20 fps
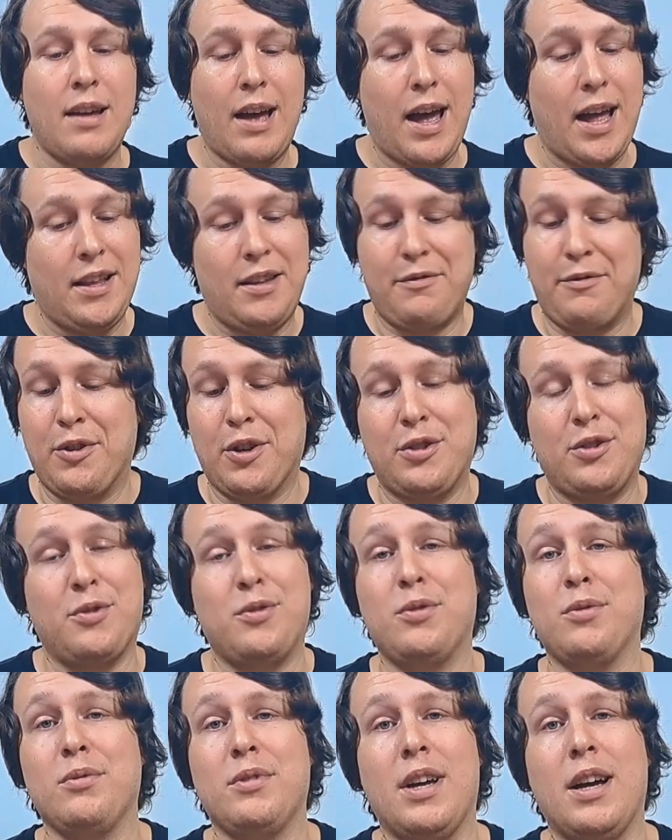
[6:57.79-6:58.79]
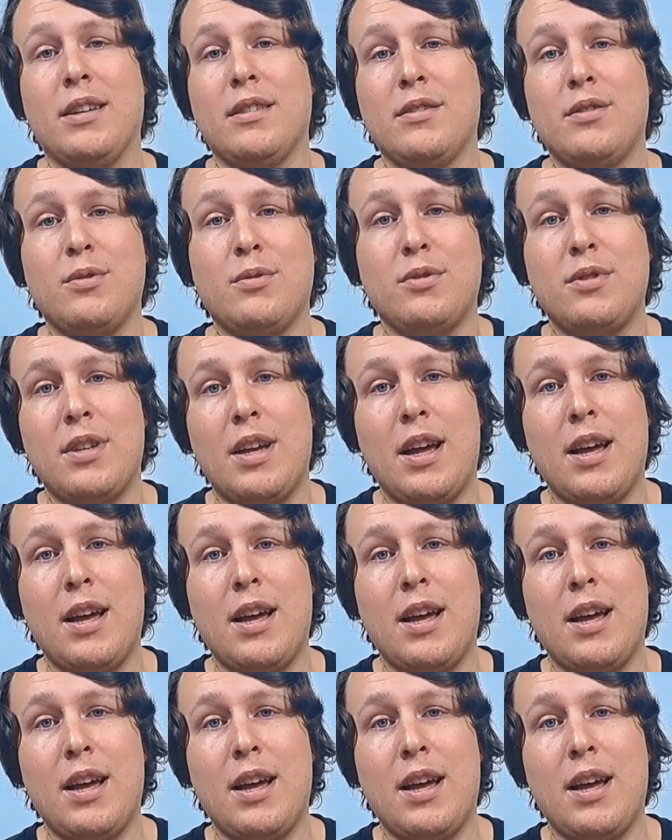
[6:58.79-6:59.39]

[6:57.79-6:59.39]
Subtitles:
and you've got your cool dinosaurs.